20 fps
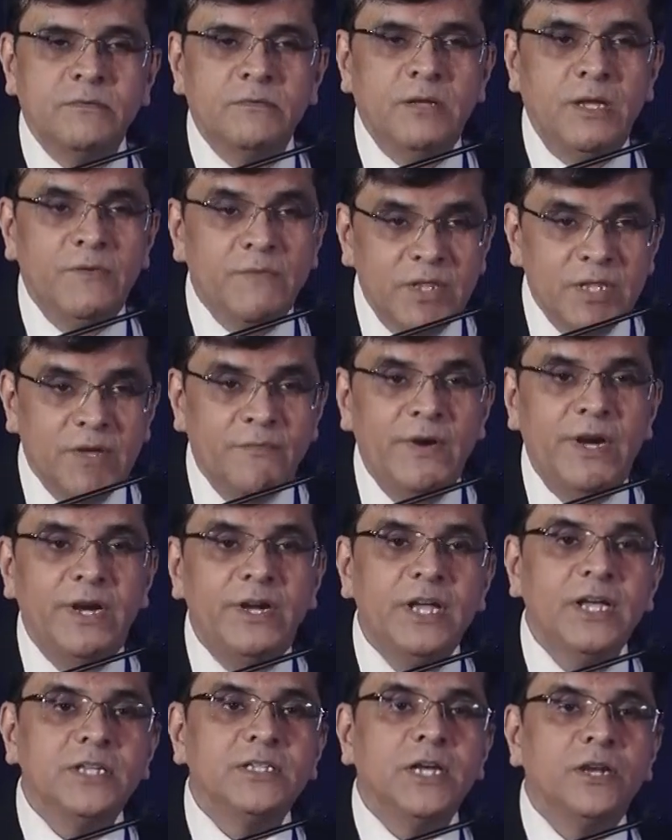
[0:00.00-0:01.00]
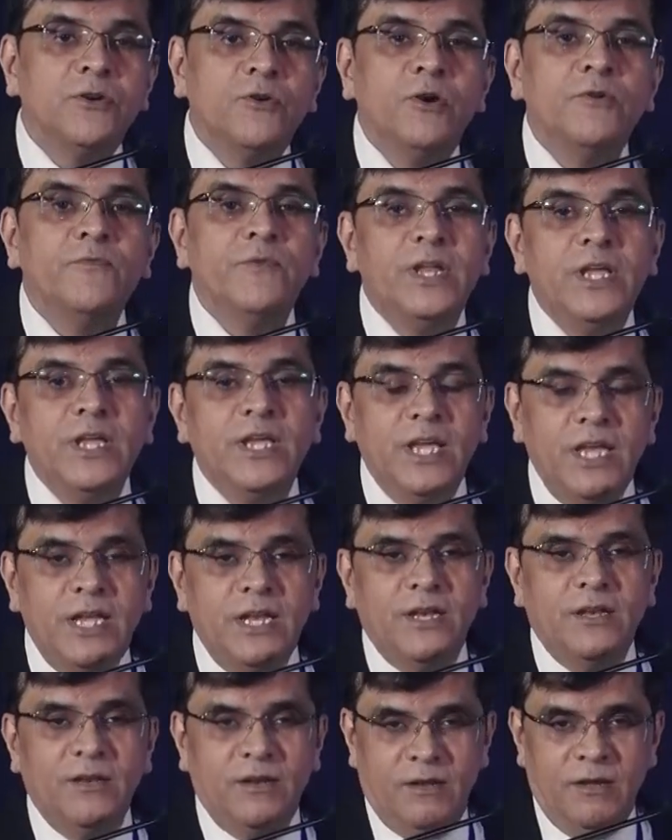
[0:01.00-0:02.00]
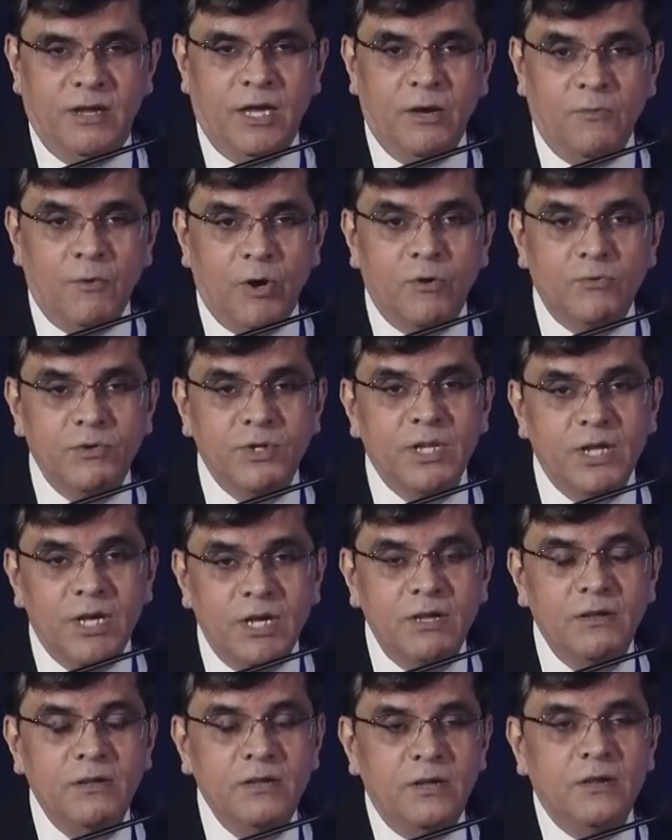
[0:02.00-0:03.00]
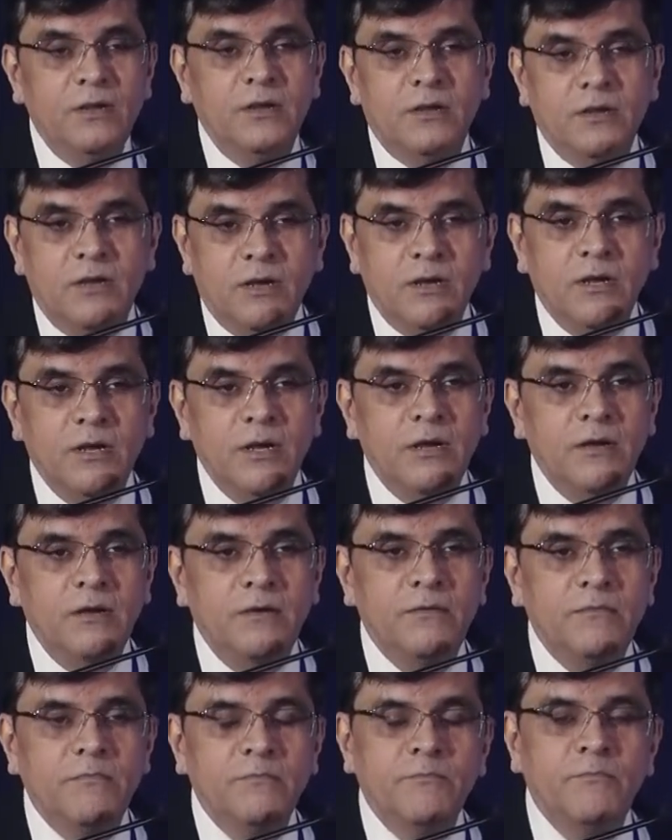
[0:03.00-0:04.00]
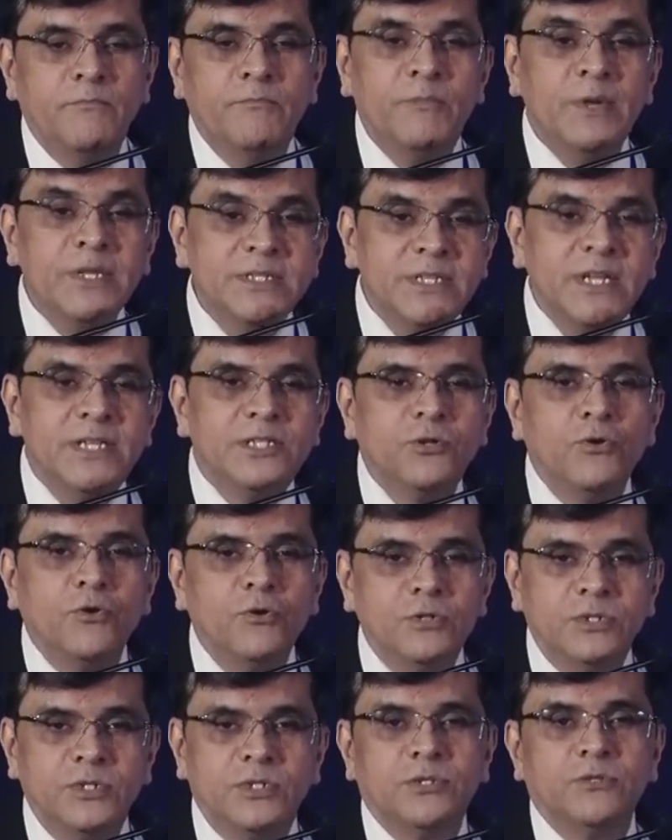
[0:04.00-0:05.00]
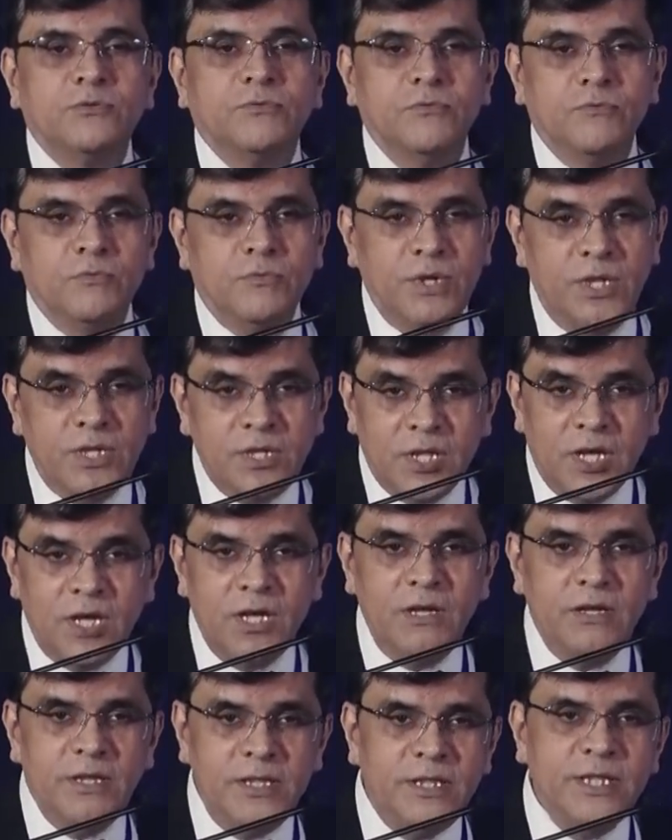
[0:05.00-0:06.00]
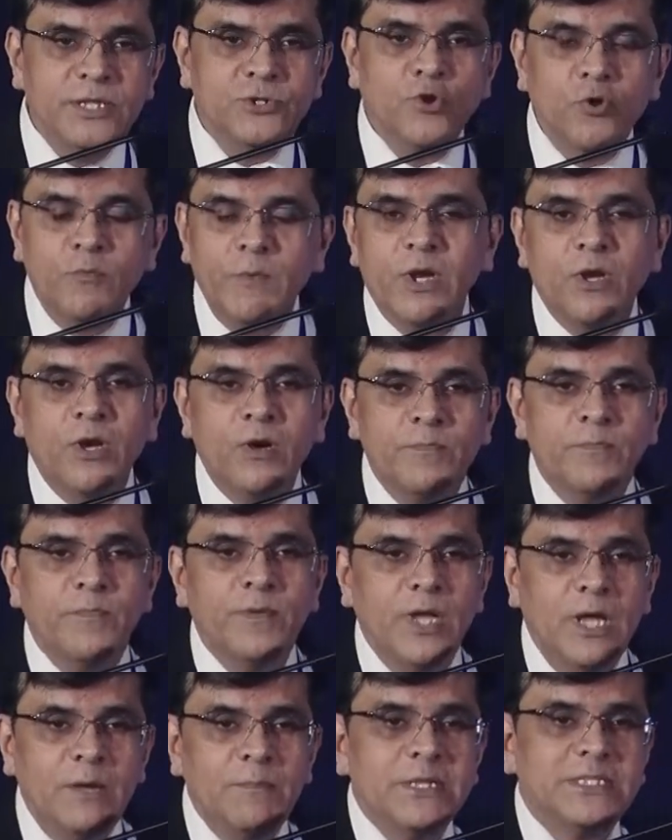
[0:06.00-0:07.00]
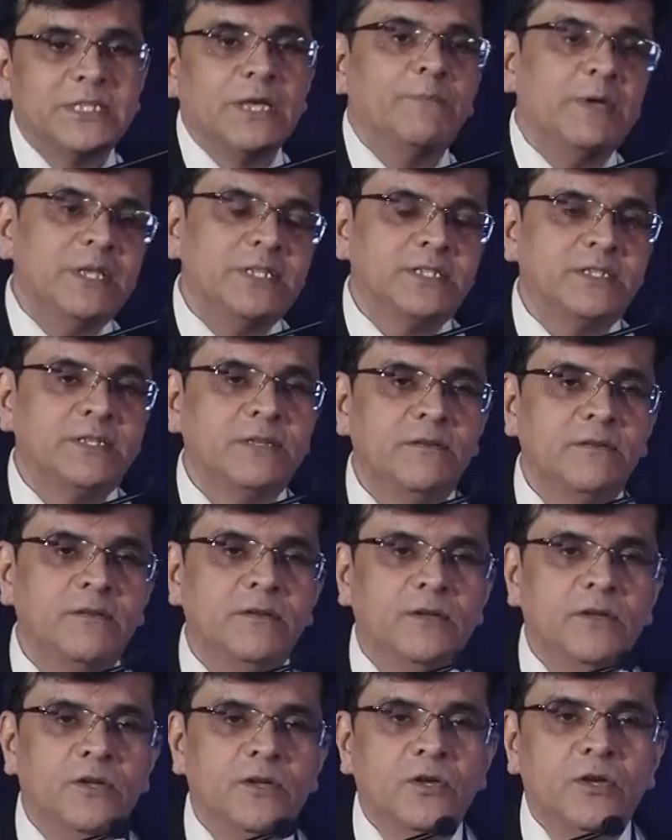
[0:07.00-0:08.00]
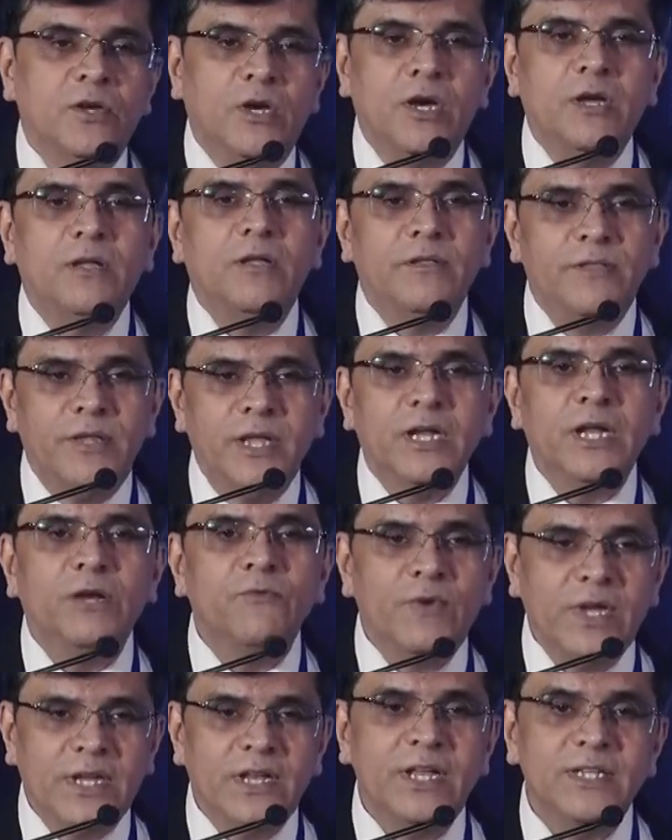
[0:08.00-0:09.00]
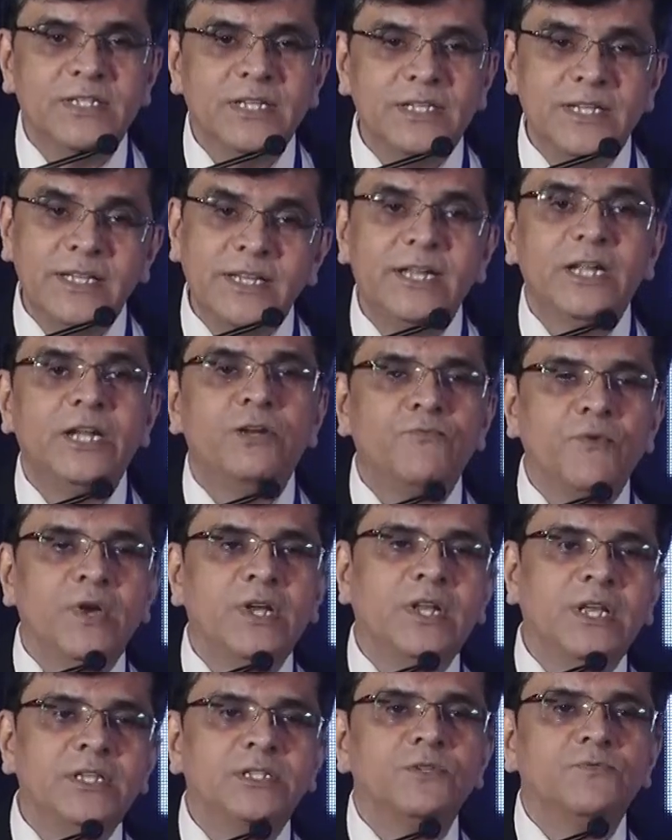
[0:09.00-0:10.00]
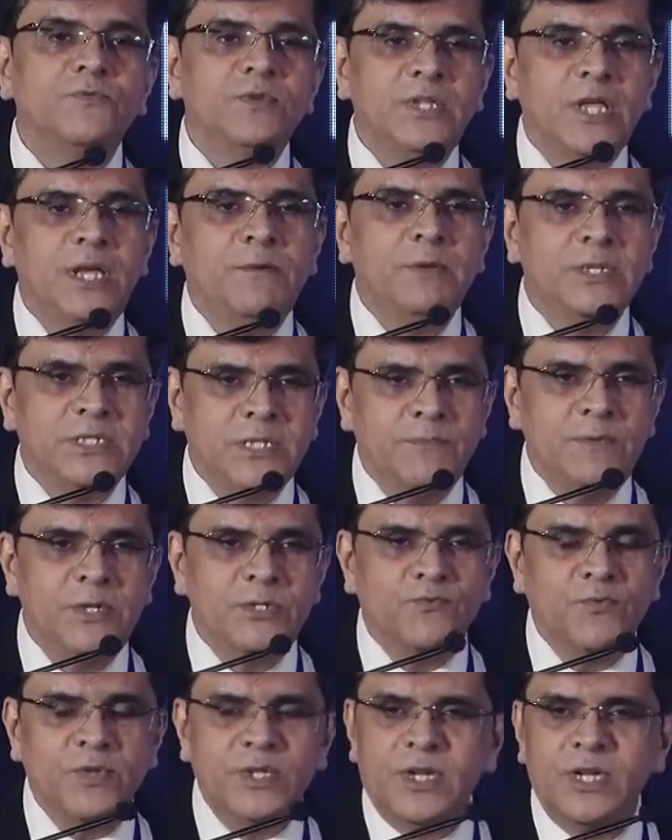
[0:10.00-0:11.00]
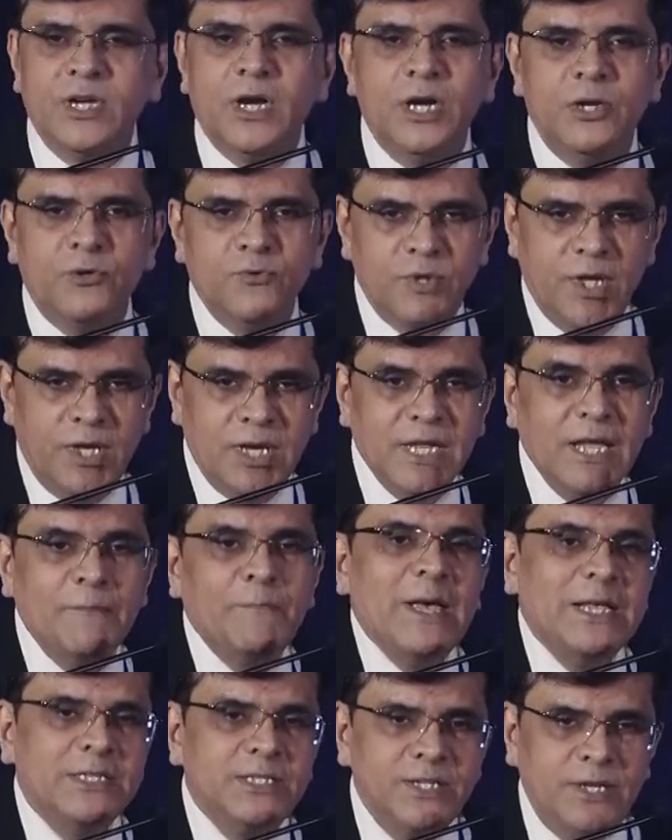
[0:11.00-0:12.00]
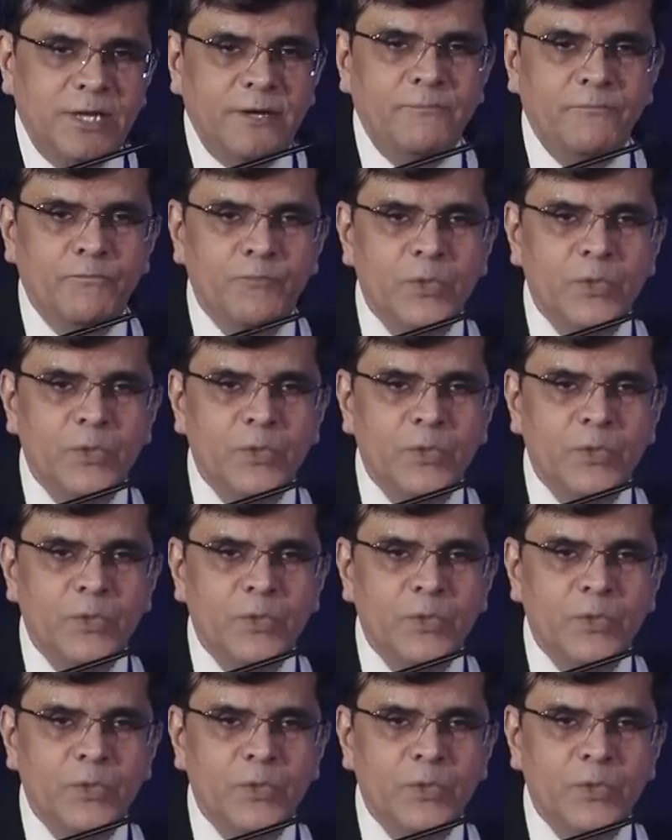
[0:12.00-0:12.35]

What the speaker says: even the fintechs are not very keen about the business loans in this domain of MSMEs. There are weaknesses, inherent weaknesses with the MSMEs with regard to their capacity.